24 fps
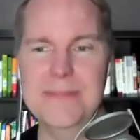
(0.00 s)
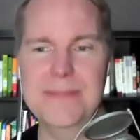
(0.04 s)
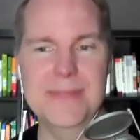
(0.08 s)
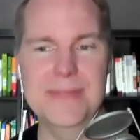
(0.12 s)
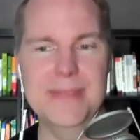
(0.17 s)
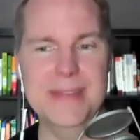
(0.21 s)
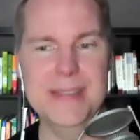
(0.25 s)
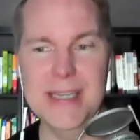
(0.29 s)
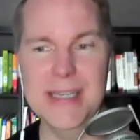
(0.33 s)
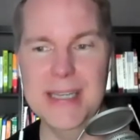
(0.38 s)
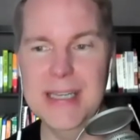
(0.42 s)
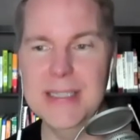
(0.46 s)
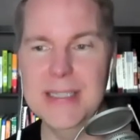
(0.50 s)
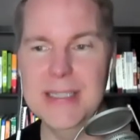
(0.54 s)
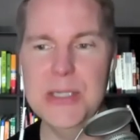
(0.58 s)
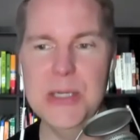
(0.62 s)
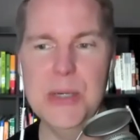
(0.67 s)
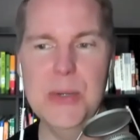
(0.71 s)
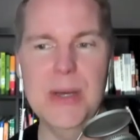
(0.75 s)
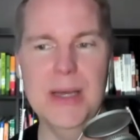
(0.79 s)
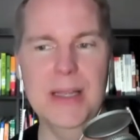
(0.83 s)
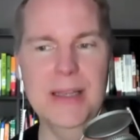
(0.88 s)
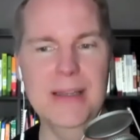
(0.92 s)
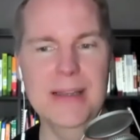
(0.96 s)
didn't
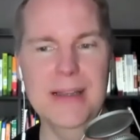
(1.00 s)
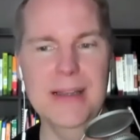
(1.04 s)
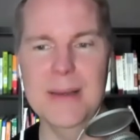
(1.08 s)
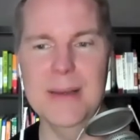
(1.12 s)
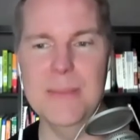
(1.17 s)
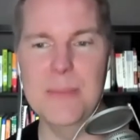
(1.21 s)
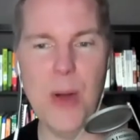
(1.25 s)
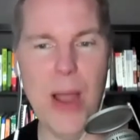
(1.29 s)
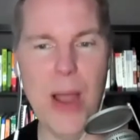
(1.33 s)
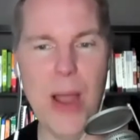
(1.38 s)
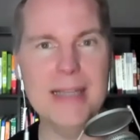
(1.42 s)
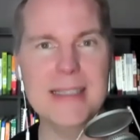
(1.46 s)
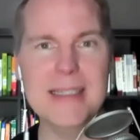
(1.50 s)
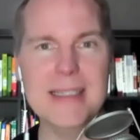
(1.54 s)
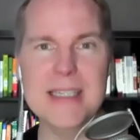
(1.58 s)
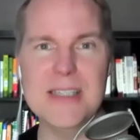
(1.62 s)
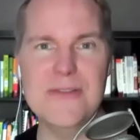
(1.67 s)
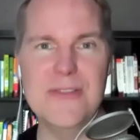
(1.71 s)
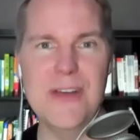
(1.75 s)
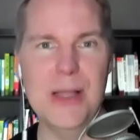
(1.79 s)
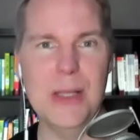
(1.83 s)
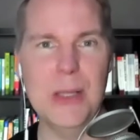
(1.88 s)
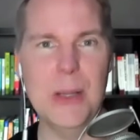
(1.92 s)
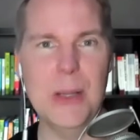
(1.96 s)
do it.
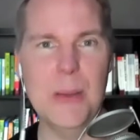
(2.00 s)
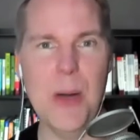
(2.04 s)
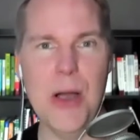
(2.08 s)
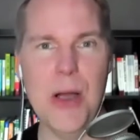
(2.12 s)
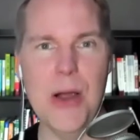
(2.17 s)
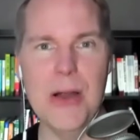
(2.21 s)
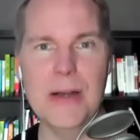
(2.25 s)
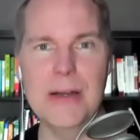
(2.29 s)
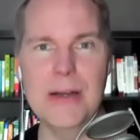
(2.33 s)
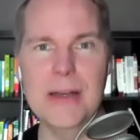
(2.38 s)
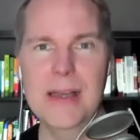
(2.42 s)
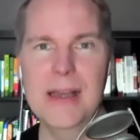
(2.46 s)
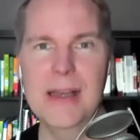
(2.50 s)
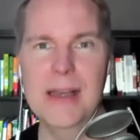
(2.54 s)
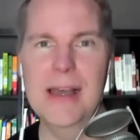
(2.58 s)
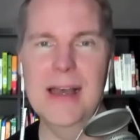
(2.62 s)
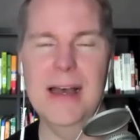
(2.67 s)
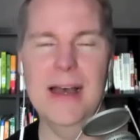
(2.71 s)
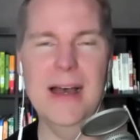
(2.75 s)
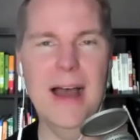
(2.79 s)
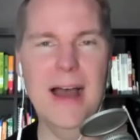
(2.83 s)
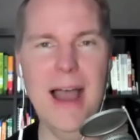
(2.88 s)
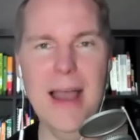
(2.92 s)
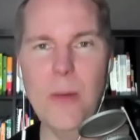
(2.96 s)
Practice fell apart.
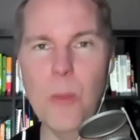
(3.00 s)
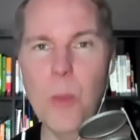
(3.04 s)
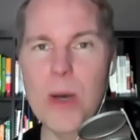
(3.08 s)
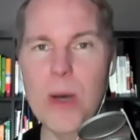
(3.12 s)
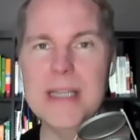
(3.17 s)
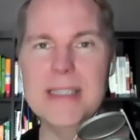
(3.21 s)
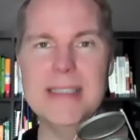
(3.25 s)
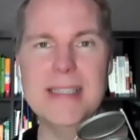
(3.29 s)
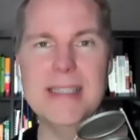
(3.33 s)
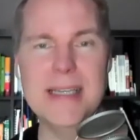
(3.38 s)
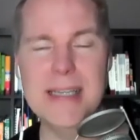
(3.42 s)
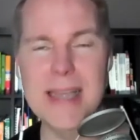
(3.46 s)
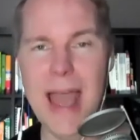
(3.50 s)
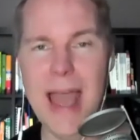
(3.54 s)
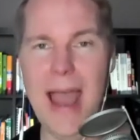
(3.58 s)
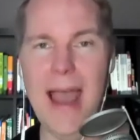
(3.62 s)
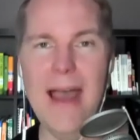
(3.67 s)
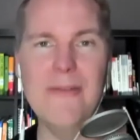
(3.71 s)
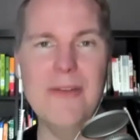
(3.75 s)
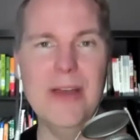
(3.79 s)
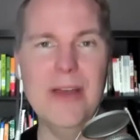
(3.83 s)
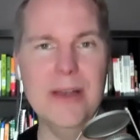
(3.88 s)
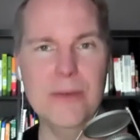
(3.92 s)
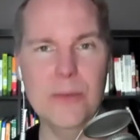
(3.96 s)
I didn't
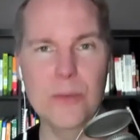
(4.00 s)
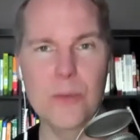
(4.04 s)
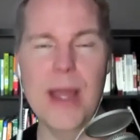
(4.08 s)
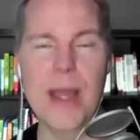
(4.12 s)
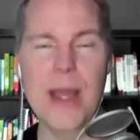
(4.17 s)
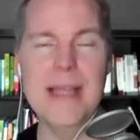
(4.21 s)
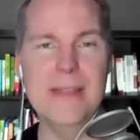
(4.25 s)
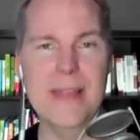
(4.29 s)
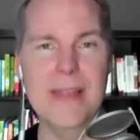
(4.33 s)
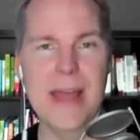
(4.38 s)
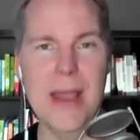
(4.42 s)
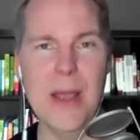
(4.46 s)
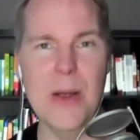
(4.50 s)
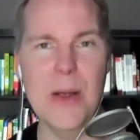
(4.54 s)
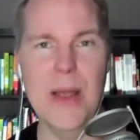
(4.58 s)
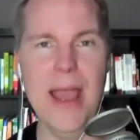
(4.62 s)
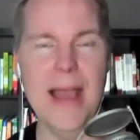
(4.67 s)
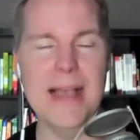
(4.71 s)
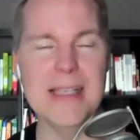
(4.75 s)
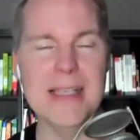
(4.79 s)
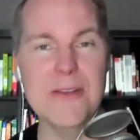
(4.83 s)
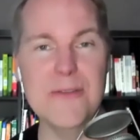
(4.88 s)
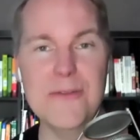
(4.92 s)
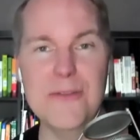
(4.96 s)
have it right
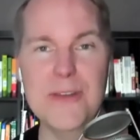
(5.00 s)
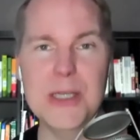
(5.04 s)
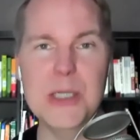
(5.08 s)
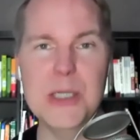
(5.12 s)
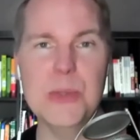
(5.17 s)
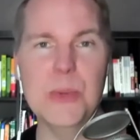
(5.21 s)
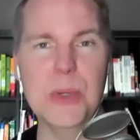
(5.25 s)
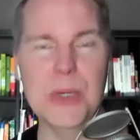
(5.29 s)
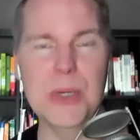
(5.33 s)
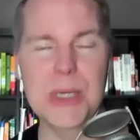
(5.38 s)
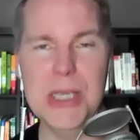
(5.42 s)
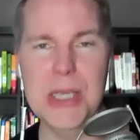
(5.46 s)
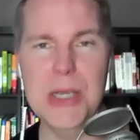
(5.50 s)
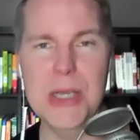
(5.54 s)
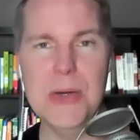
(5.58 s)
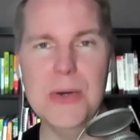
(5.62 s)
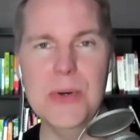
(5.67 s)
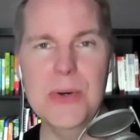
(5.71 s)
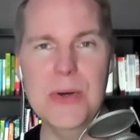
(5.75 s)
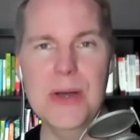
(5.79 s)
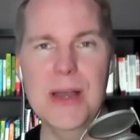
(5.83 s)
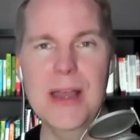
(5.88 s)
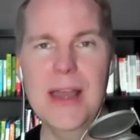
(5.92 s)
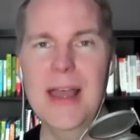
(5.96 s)
there as a visual
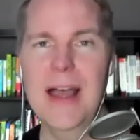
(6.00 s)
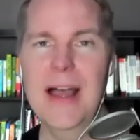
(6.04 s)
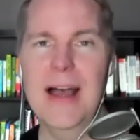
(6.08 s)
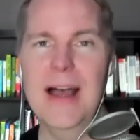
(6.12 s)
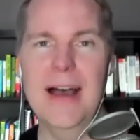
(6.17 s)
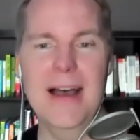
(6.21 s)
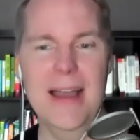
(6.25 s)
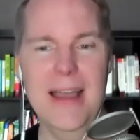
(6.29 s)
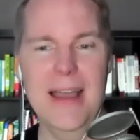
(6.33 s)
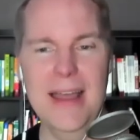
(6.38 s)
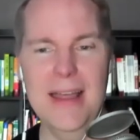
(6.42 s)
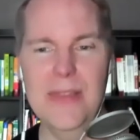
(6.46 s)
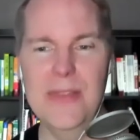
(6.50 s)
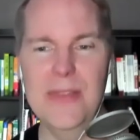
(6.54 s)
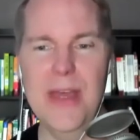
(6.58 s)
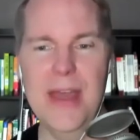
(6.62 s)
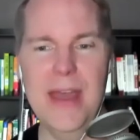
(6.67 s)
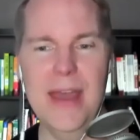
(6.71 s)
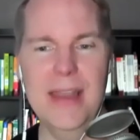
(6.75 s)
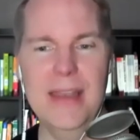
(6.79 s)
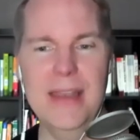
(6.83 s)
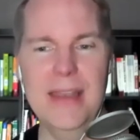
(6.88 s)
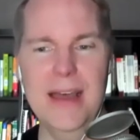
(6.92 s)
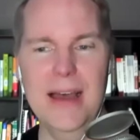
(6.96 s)
cue, and
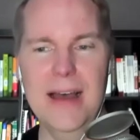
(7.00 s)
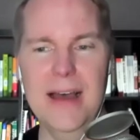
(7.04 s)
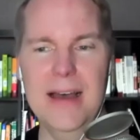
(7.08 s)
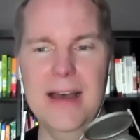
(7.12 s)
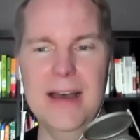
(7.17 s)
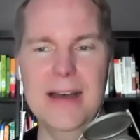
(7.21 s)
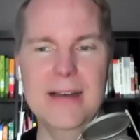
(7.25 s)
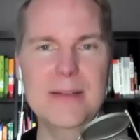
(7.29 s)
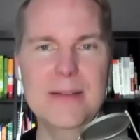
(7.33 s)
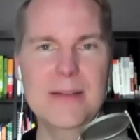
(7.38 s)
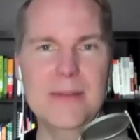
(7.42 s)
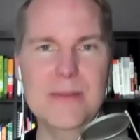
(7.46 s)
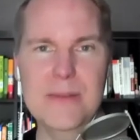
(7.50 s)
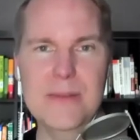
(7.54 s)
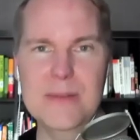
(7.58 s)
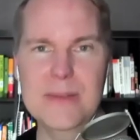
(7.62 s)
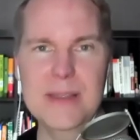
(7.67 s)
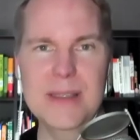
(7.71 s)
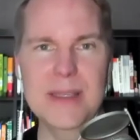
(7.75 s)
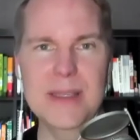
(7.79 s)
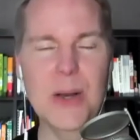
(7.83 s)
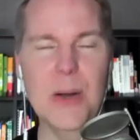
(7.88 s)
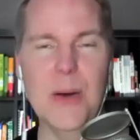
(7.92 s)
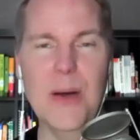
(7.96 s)
then
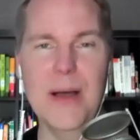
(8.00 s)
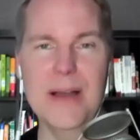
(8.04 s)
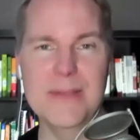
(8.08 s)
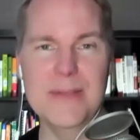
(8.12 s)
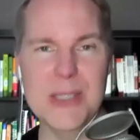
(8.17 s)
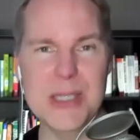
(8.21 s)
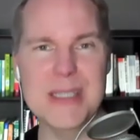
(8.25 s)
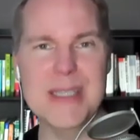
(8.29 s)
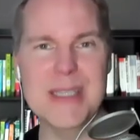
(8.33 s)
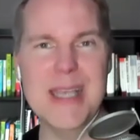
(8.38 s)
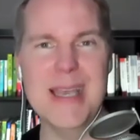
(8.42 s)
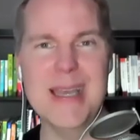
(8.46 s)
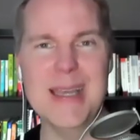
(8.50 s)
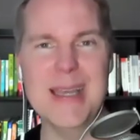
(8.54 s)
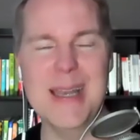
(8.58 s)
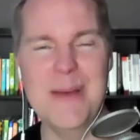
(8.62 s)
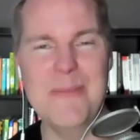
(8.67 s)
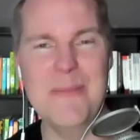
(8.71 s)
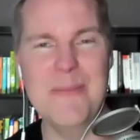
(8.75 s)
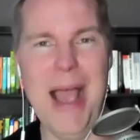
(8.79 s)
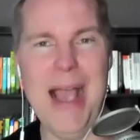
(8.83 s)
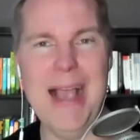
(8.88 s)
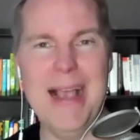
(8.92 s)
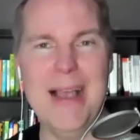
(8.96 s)
I've just taken
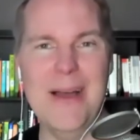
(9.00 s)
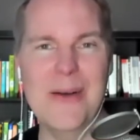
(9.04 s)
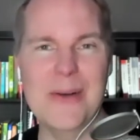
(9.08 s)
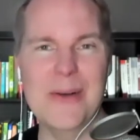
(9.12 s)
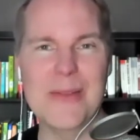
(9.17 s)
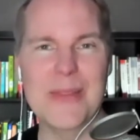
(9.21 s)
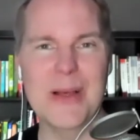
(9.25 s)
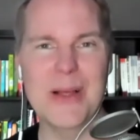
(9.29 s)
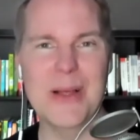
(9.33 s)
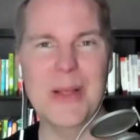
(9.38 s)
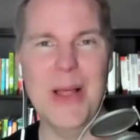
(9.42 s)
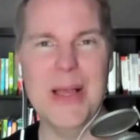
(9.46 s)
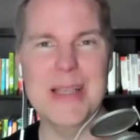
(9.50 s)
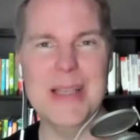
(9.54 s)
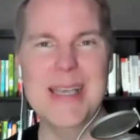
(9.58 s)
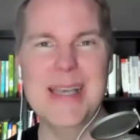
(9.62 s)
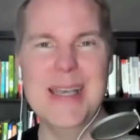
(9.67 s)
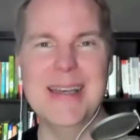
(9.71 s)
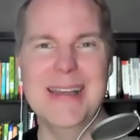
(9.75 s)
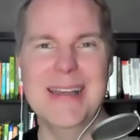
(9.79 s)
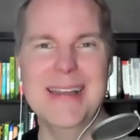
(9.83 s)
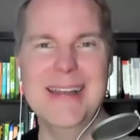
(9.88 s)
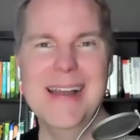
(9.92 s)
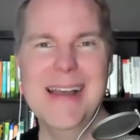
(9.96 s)
it back out of the
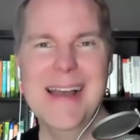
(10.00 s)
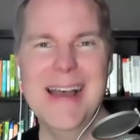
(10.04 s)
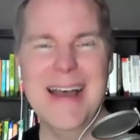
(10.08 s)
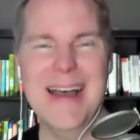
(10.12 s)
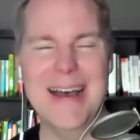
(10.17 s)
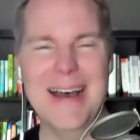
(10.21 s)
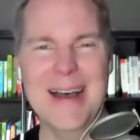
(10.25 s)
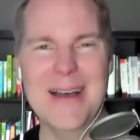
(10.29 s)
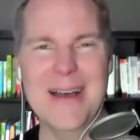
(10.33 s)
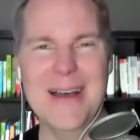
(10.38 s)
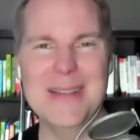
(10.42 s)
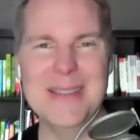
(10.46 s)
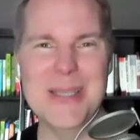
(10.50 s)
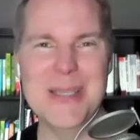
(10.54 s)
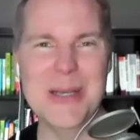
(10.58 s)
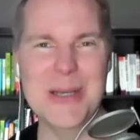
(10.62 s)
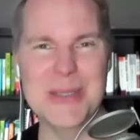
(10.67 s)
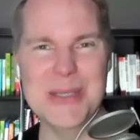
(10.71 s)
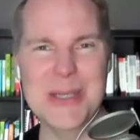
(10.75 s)
closet to